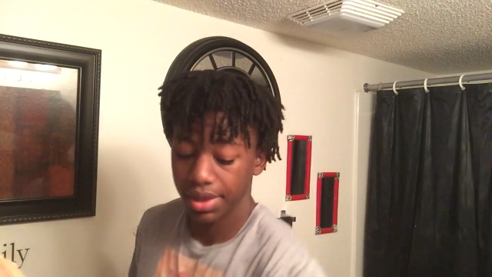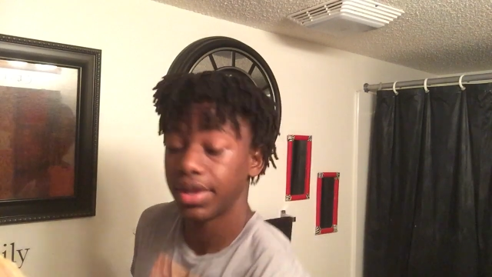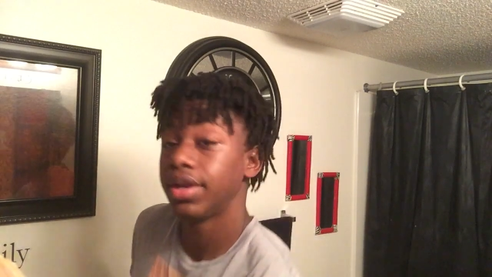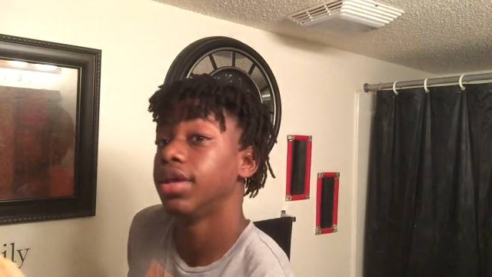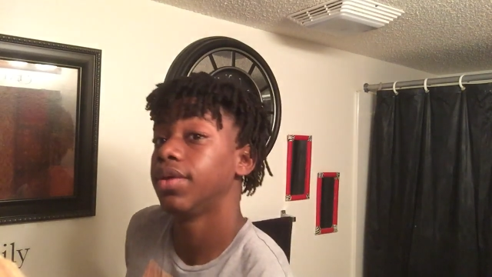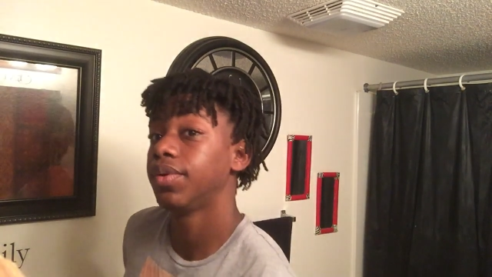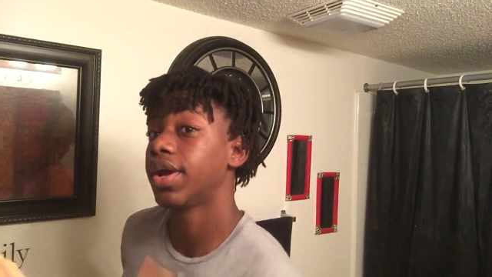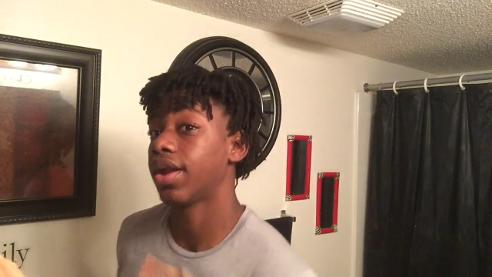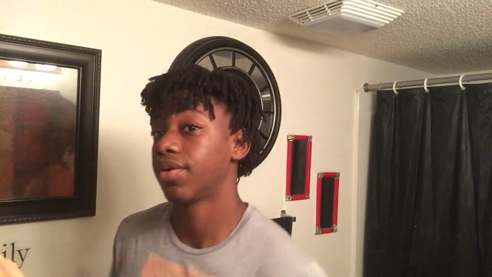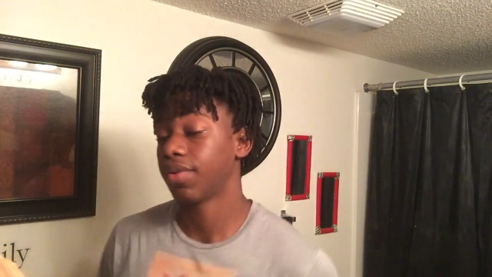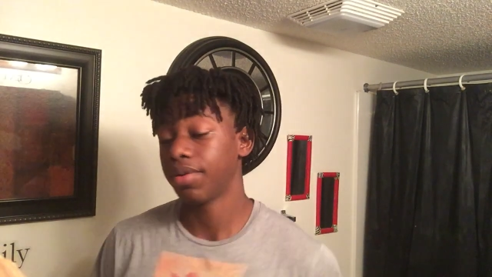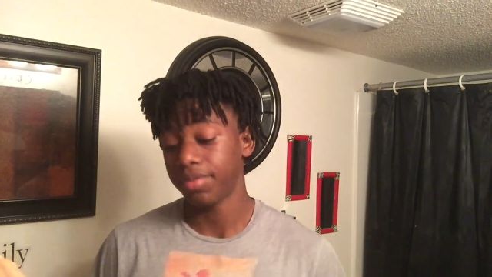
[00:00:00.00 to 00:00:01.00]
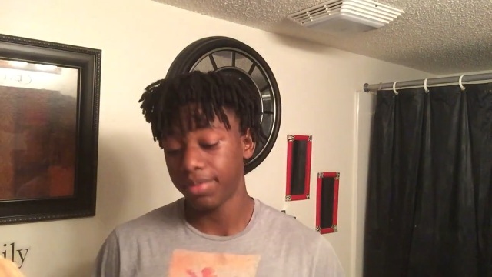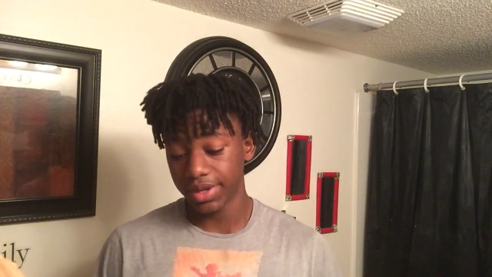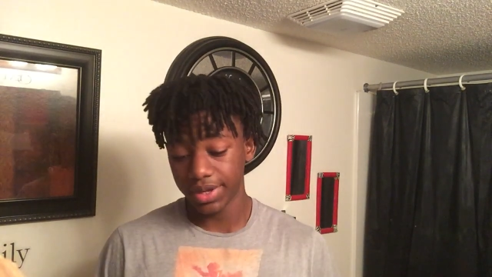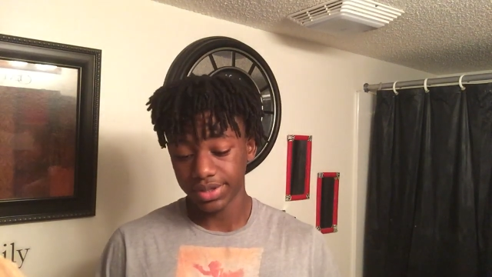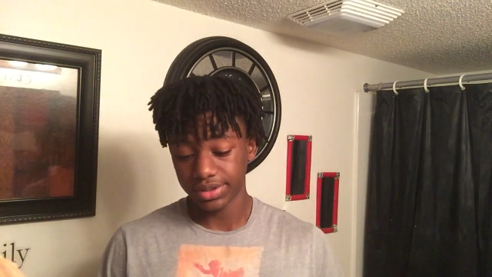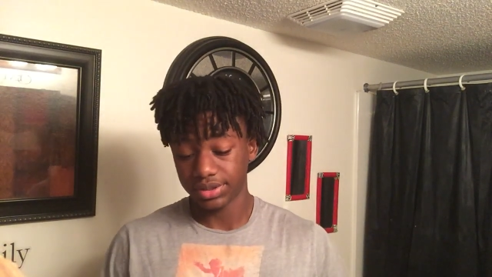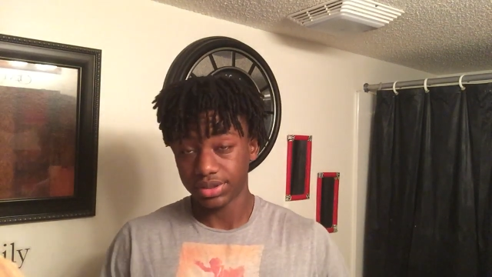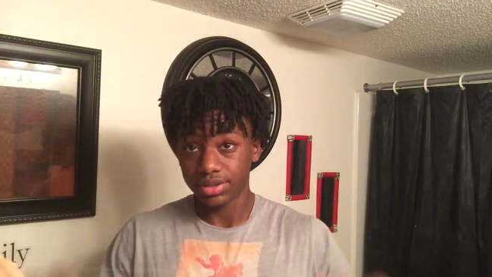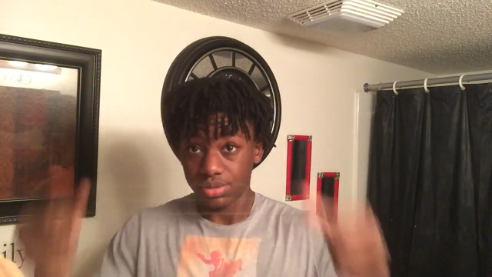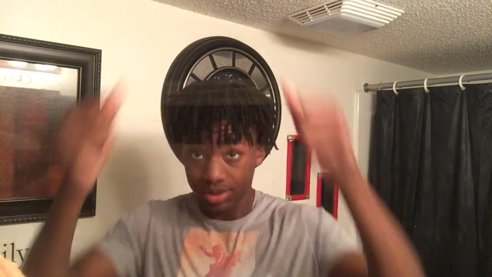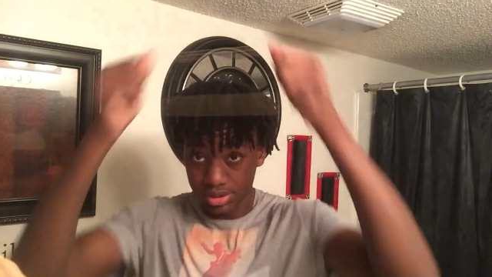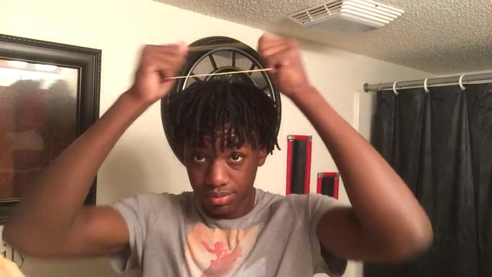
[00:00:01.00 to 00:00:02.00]
And then we got a rubber band,
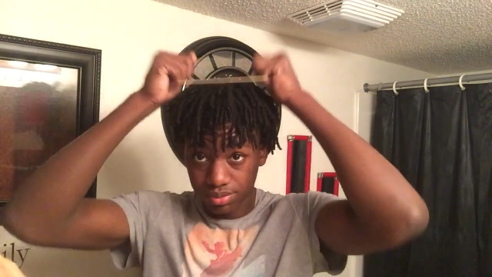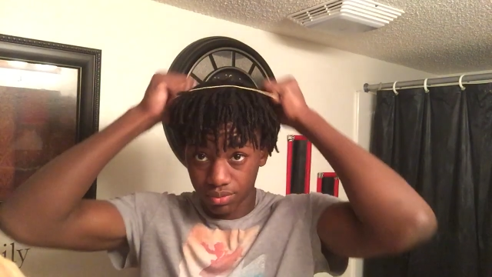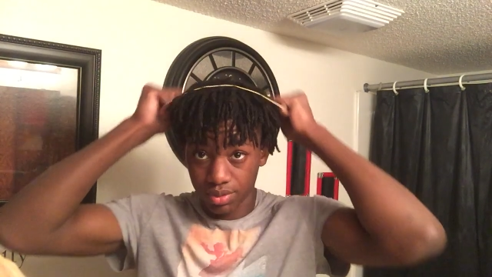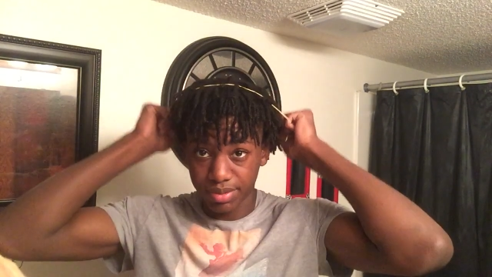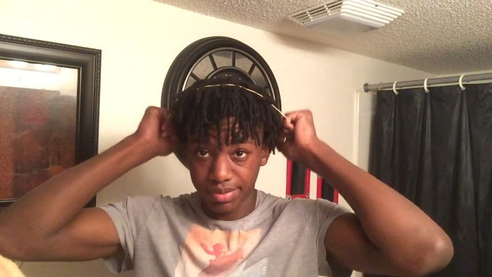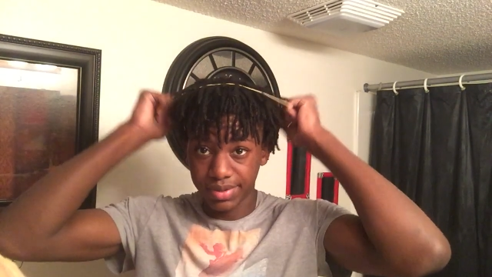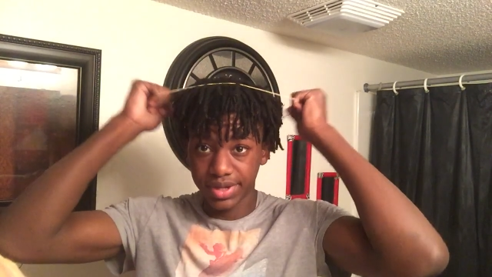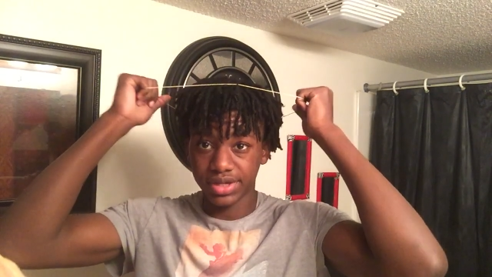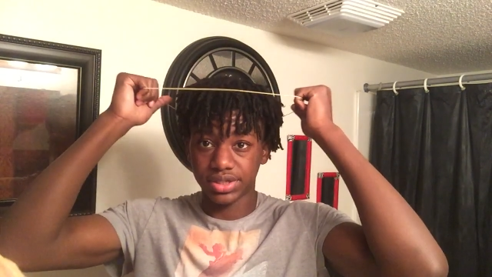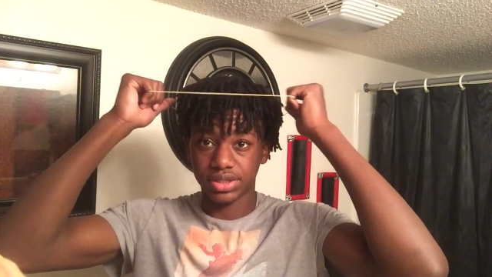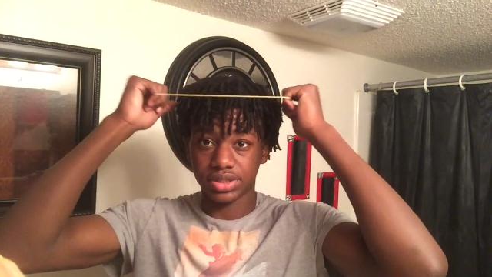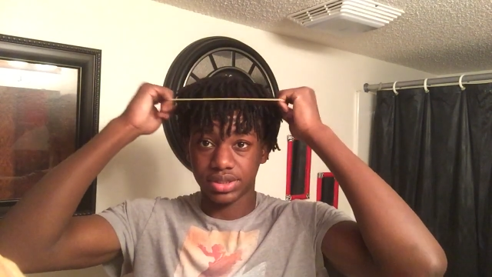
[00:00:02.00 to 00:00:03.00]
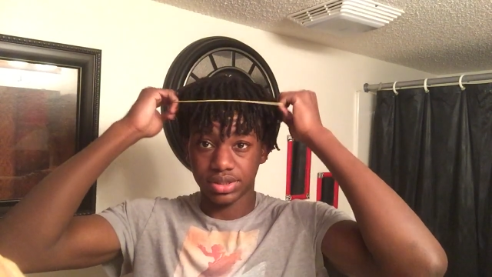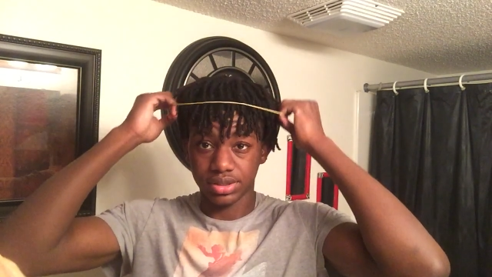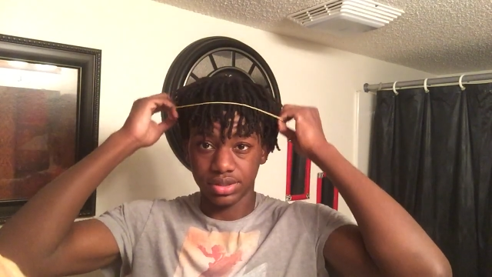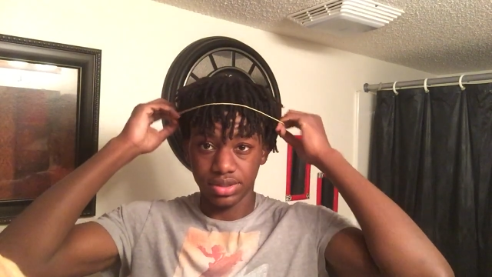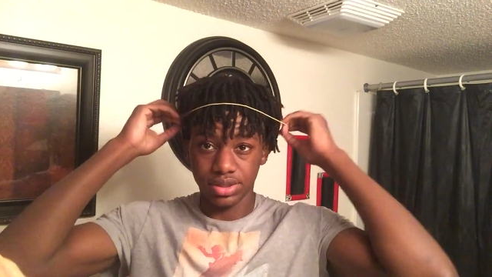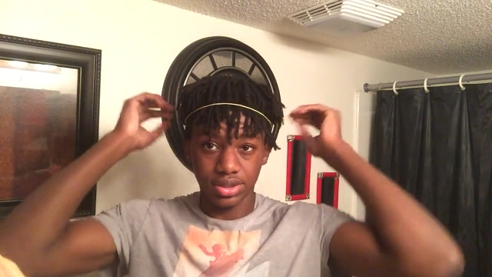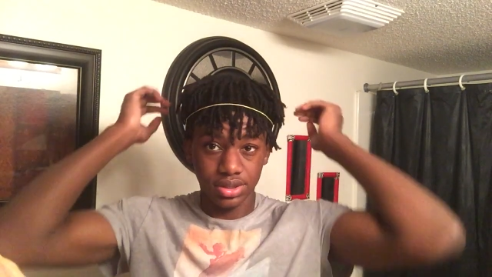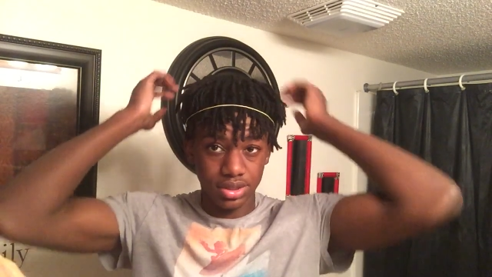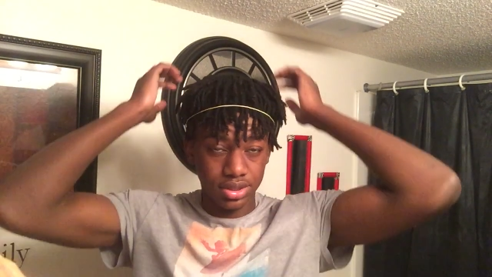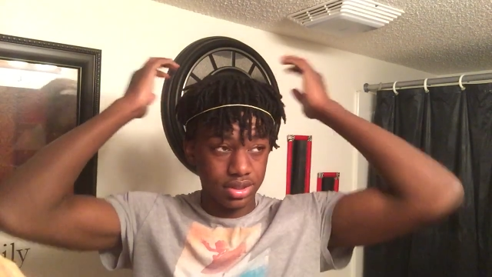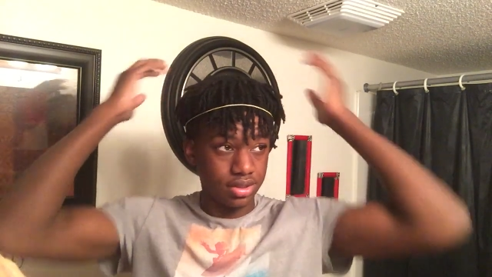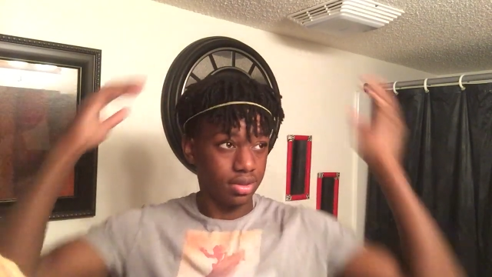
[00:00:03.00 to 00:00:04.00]
simple rubber band. Just
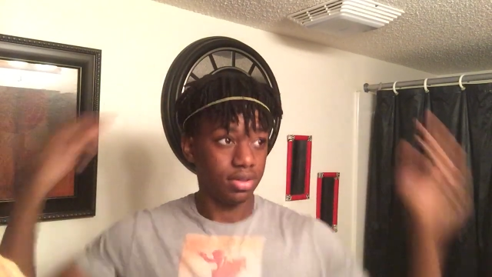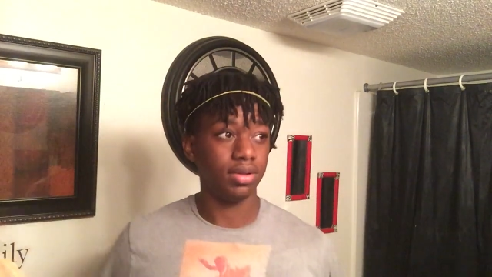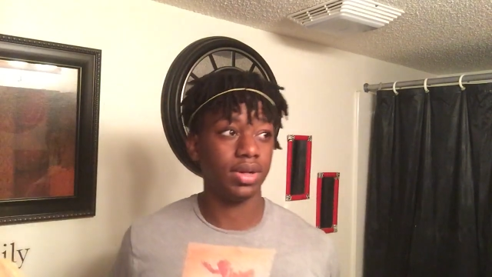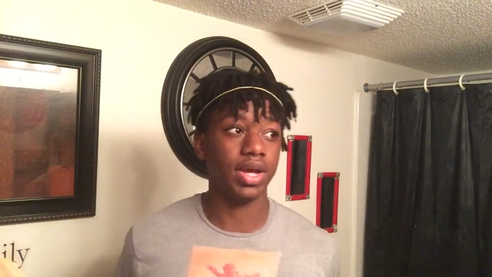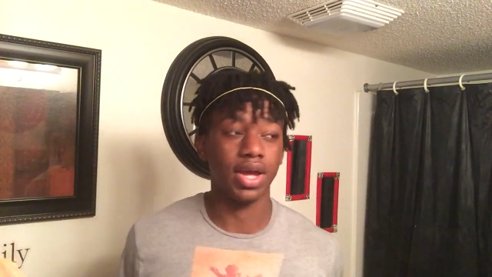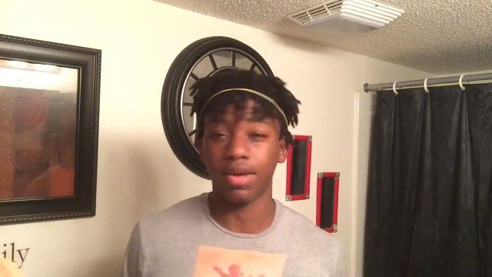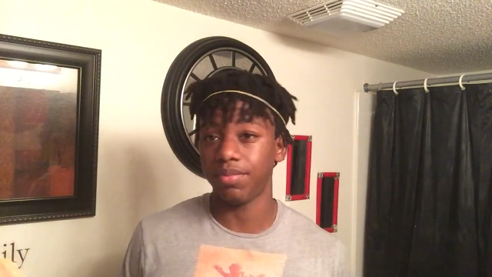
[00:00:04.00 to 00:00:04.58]
do that.